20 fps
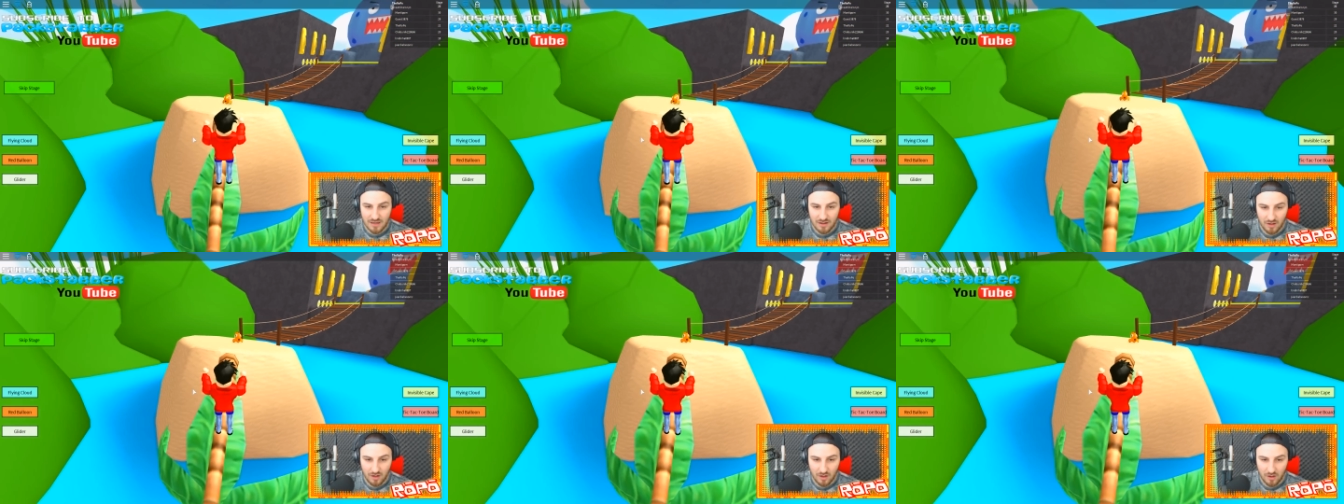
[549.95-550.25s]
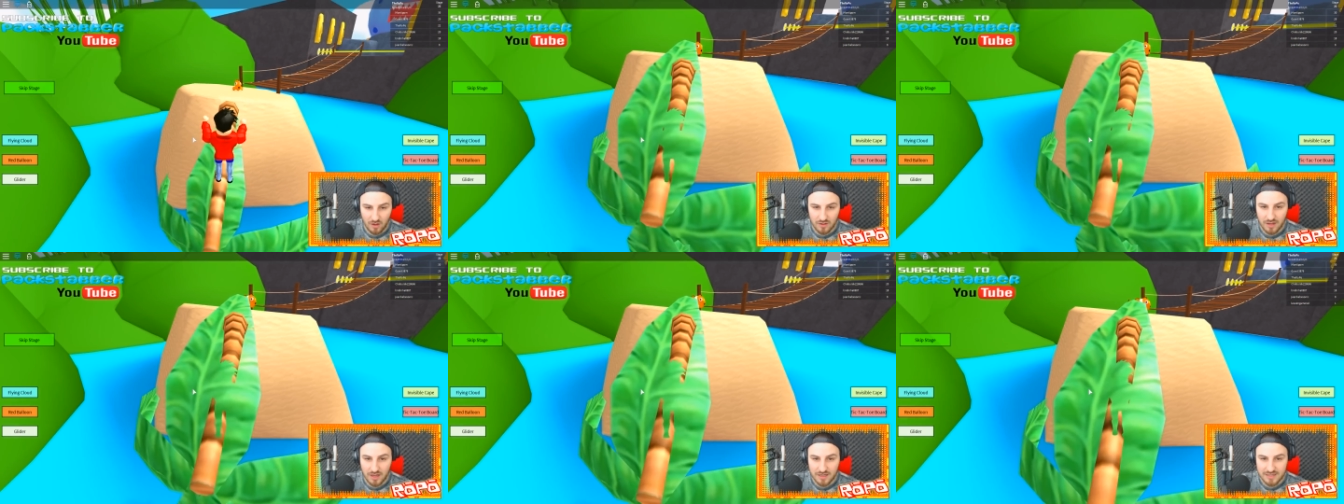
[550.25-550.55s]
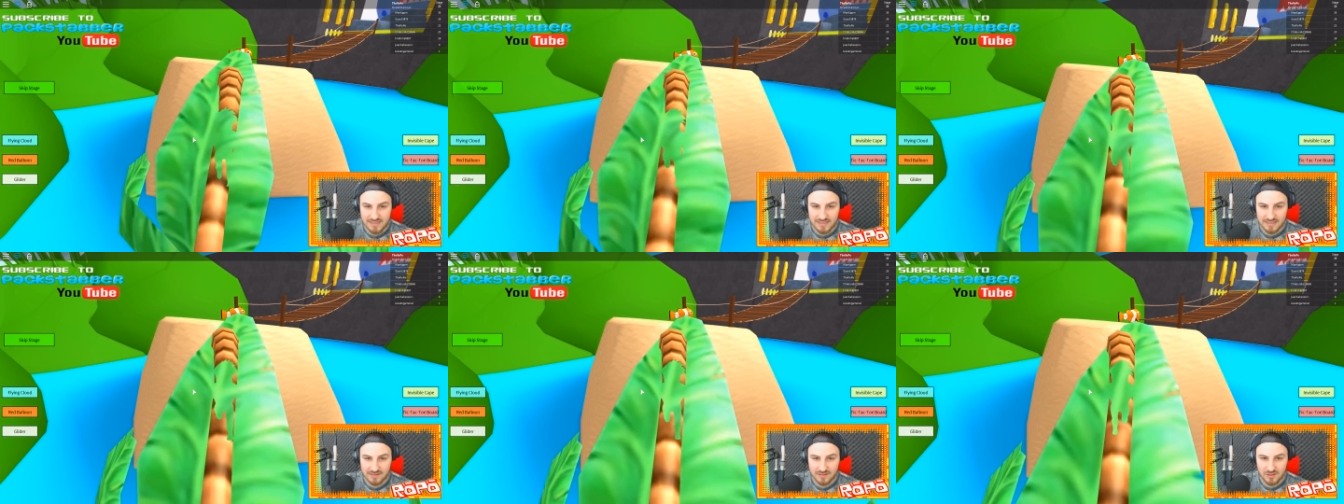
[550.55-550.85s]
Oh,
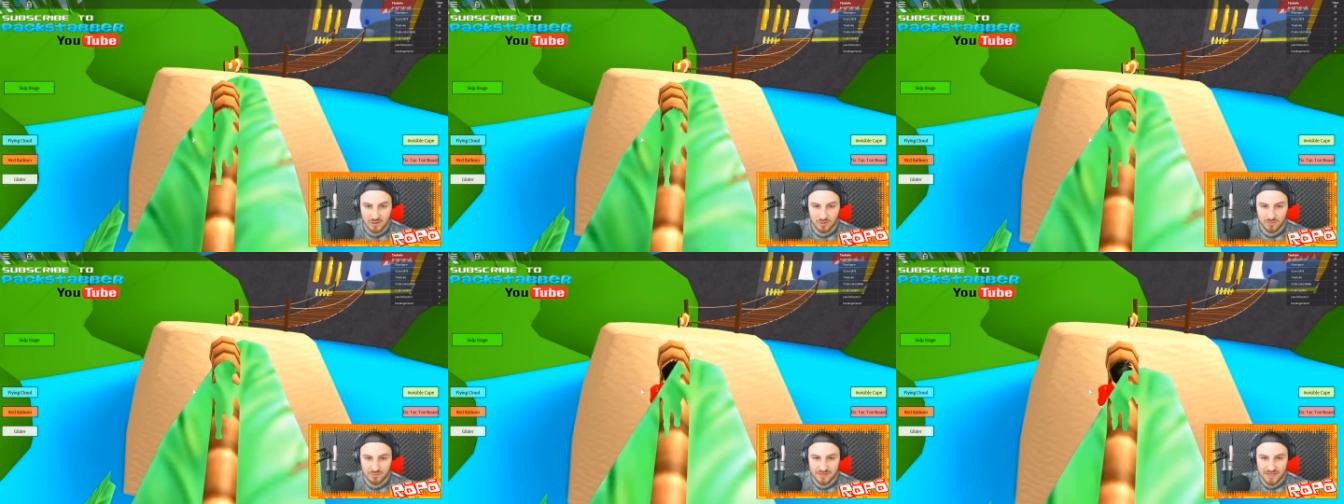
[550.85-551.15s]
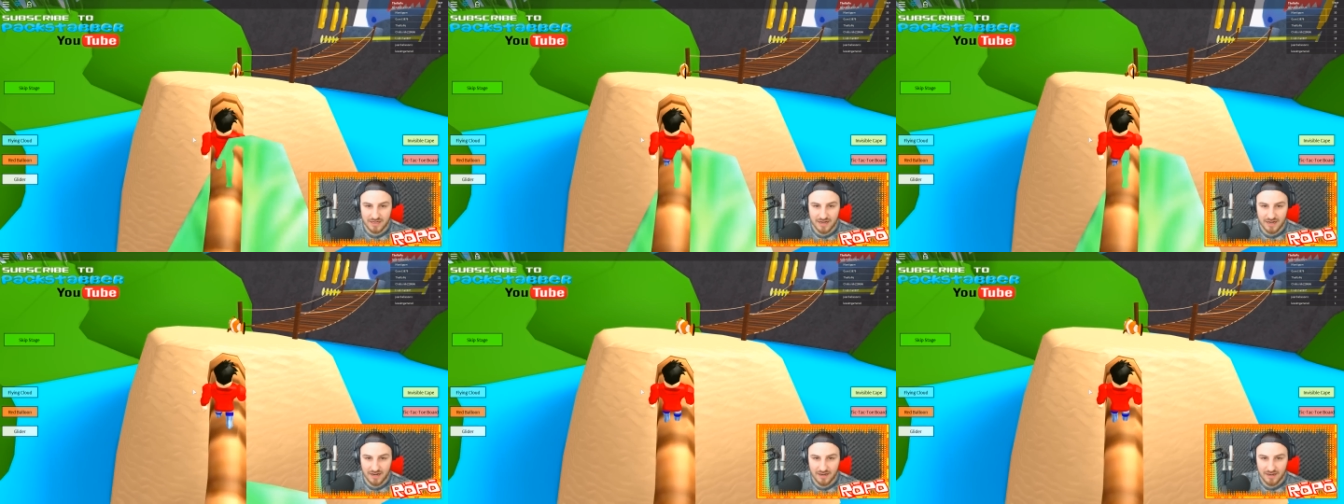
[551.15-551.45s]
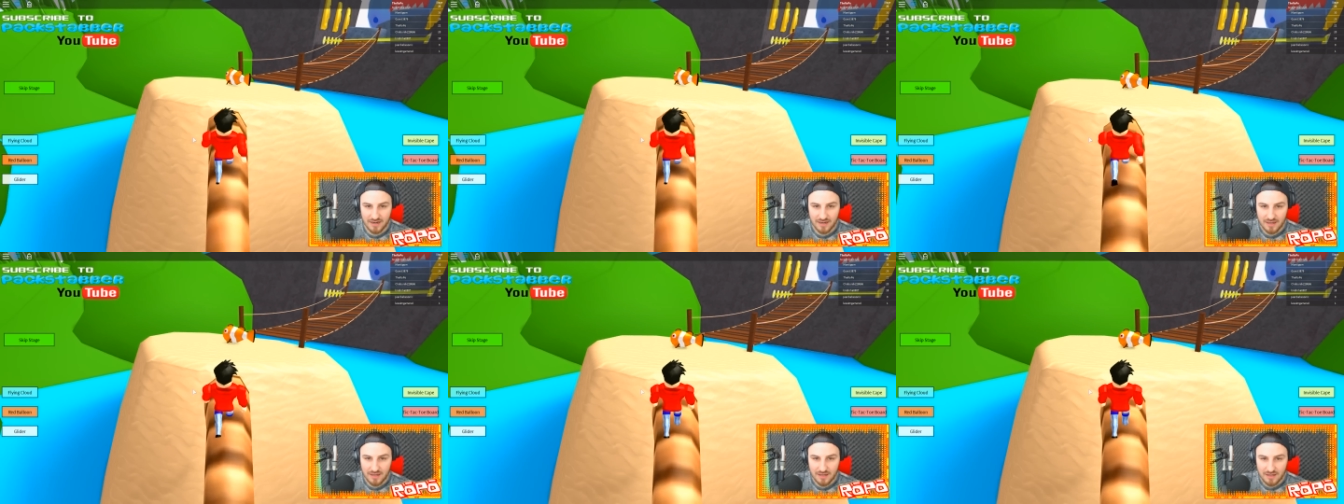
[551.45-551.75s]
nice little jump
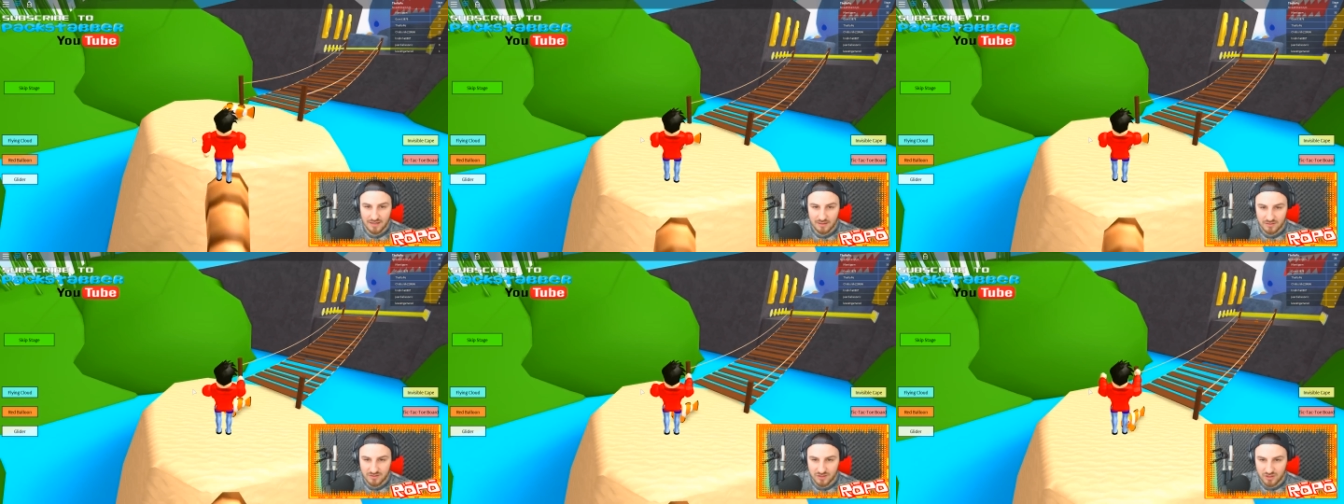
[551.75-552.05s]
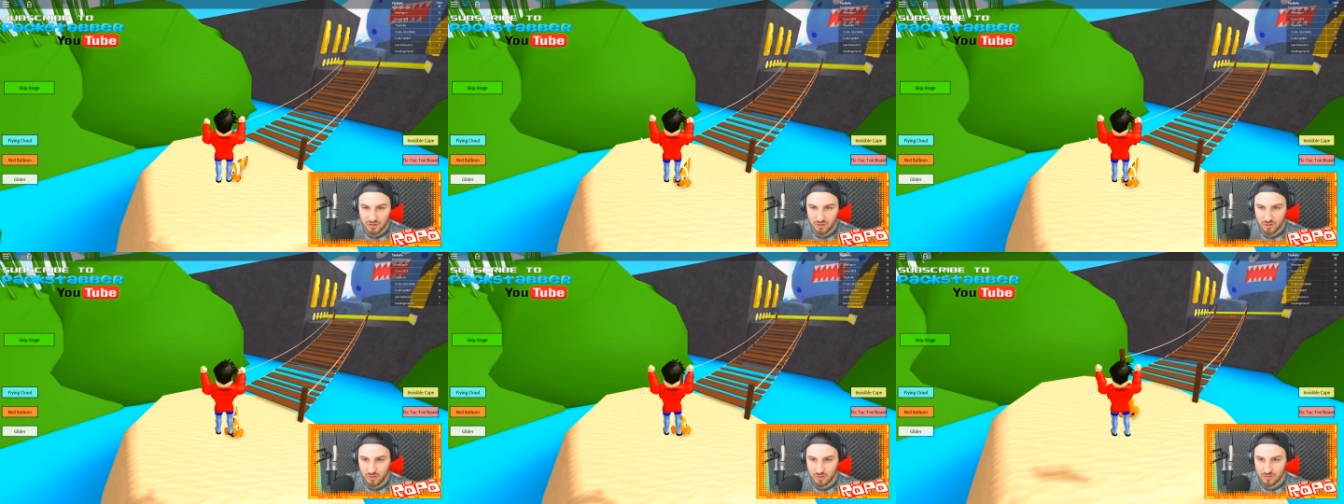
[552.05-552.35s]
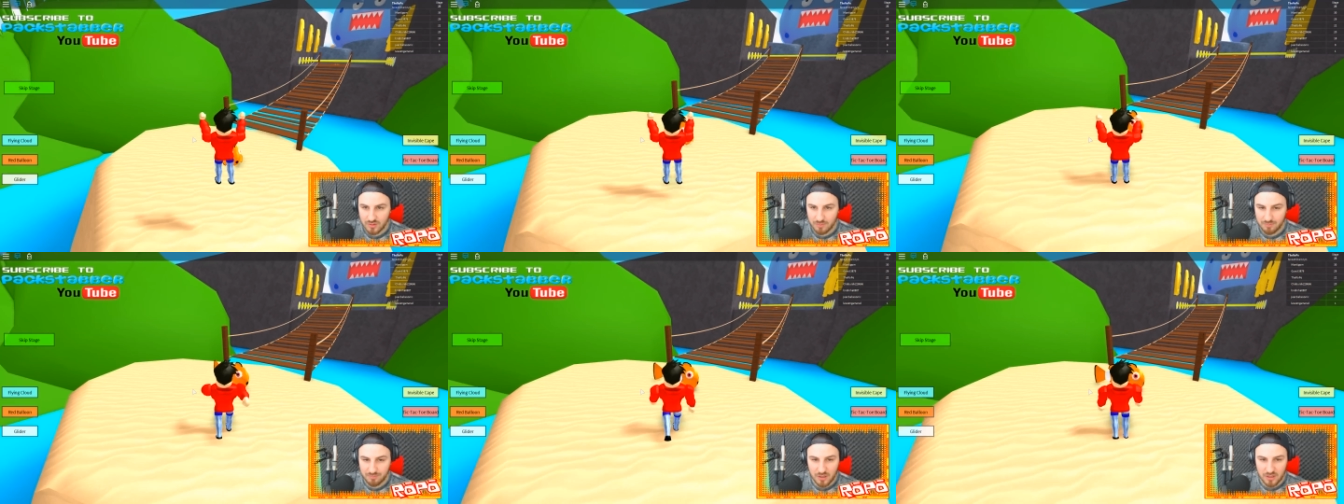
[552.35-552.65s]
there.
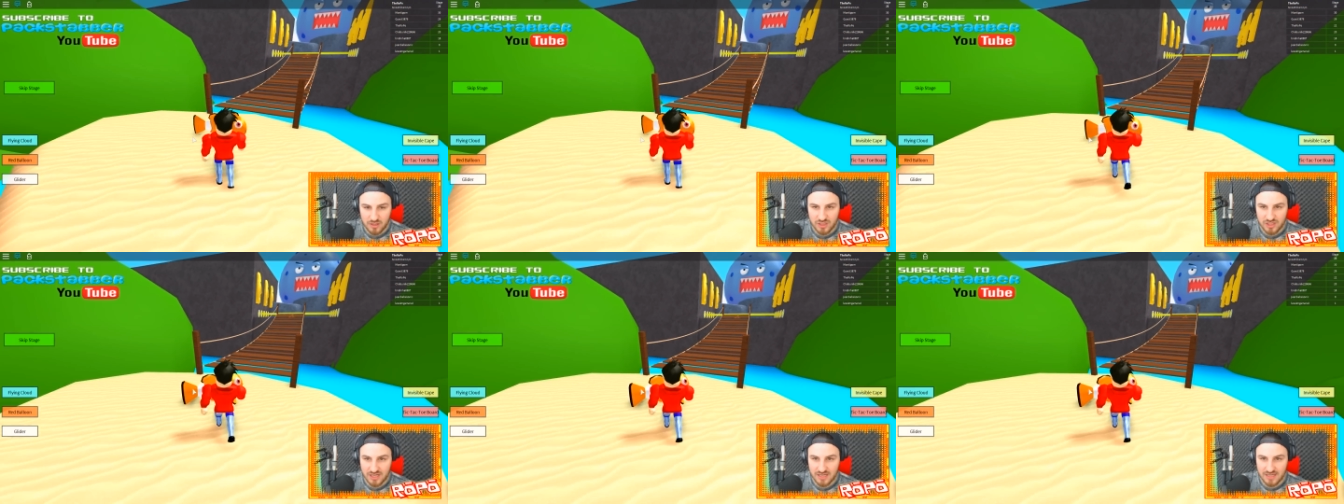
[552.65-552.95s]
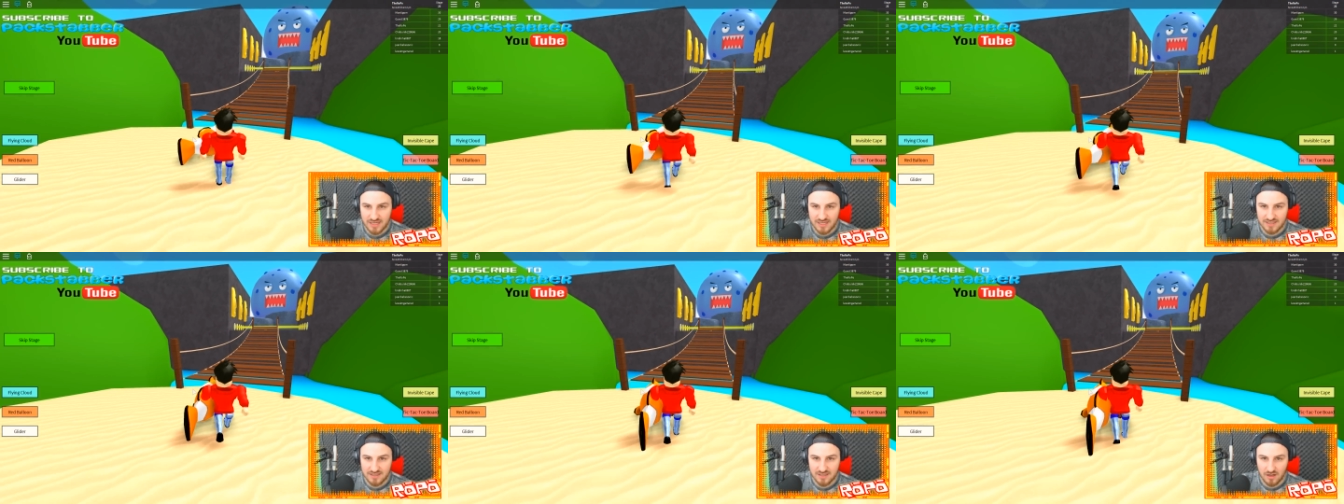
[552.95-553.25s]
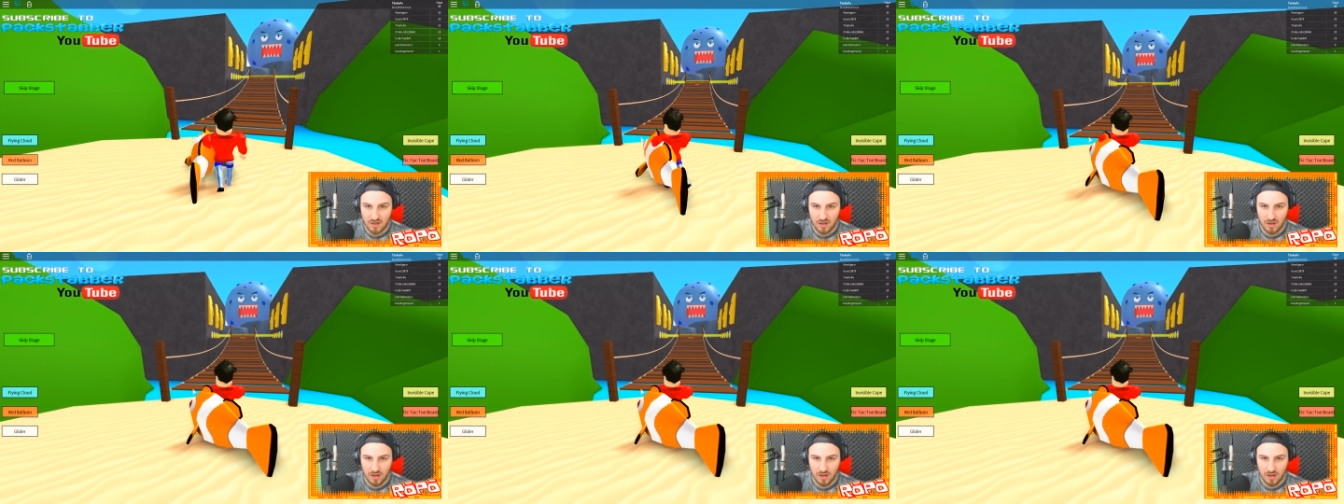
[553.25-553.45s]
Through the bushes.